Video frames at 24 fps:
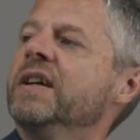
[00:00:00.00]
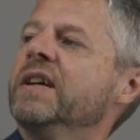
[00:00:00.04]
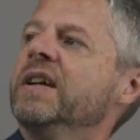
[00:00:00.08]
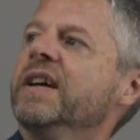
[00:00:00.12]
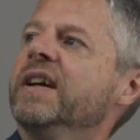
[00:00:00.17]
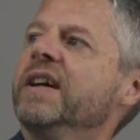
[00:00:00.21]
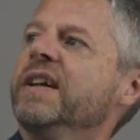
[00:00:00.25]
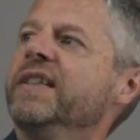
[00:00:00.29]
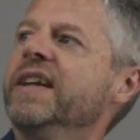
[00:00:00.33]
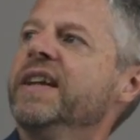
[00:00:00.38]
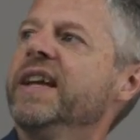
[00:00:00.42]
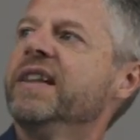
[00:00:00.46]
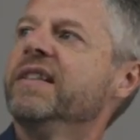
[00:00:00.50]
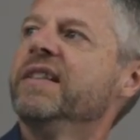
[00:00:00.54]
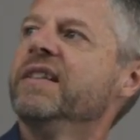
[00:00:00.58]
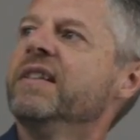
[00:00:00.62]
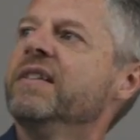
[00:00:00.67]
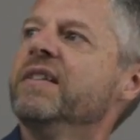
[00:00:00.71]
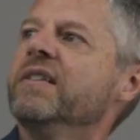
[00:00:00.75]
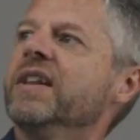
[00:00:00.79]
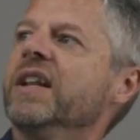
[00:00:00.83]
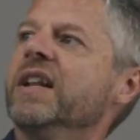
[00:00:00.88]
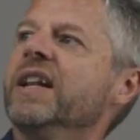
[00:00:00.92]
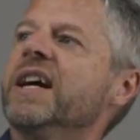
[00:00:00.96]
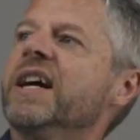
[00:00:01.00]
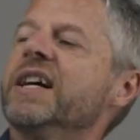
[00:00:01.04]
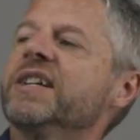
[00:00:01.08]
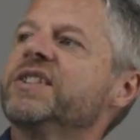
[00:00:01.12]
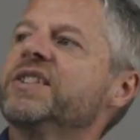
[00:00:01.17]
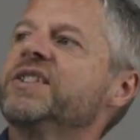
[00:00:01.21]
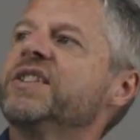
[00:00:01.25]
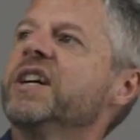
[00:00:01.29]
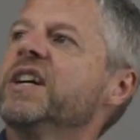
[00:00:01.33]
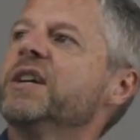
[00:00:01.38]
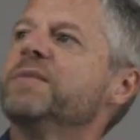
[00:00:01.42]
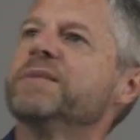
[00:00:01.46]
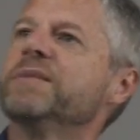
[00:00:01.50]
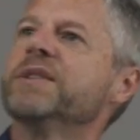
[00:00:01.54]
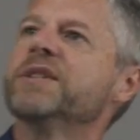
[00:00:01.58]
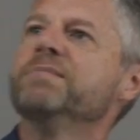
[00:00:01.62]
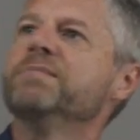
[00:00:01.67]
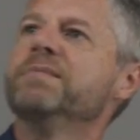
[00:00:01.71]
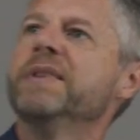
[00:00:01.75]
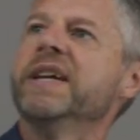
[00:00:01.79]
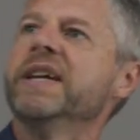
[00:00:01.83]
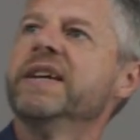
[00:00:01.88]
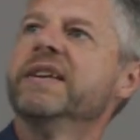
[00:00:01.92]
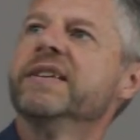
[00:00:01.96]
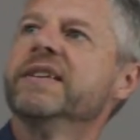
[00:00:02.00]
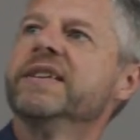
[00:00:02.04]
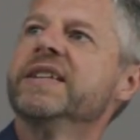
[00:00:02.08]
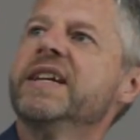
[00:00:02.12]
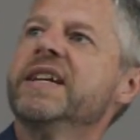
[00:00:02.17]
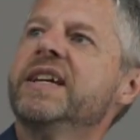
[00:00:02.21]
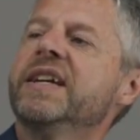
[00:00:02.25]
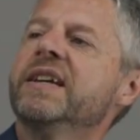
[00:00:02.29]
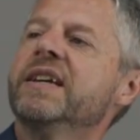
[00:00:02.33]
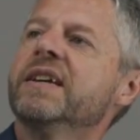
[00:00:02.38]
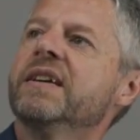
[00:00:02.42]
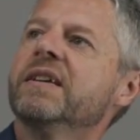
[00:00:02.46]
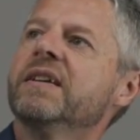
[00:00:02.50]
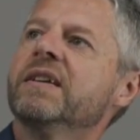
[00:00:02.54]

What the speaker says: and then the last terms, b and d.